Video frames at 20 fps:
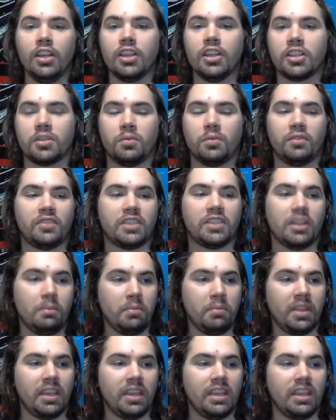So if
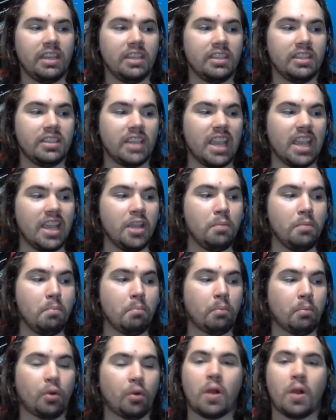something is
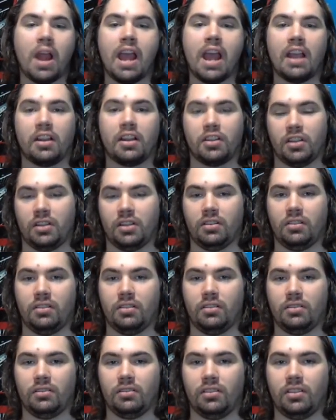impractical,